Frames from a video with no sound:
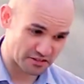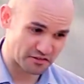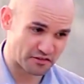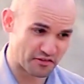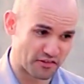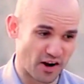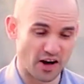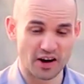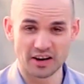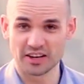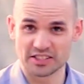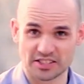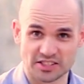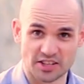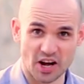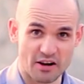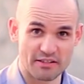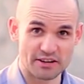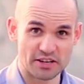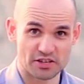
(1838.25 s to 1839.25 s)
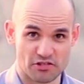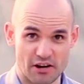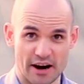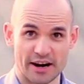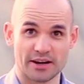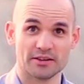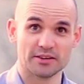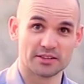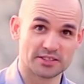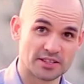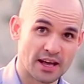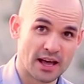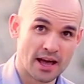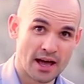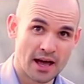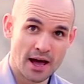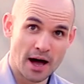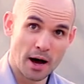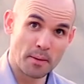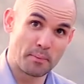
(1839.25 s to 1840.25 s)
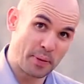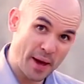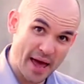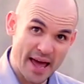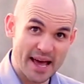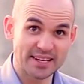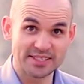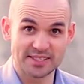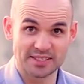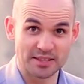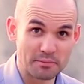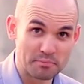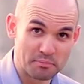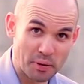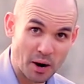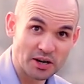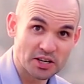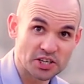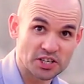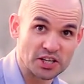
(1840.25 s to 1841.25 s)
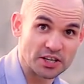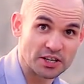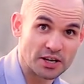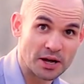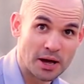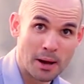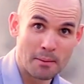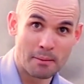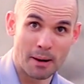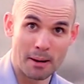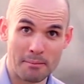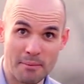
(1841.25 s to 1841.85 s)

and flung starry trails are pierced and punctured by